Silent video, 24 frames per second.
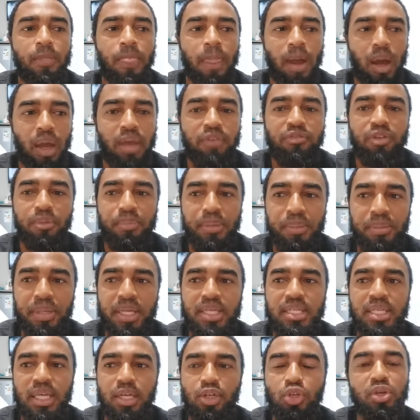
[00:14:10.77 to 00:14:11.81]
However, people
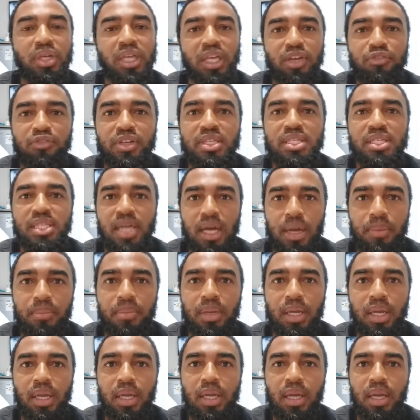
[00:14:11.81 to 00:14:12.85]
are saying, look, give us time.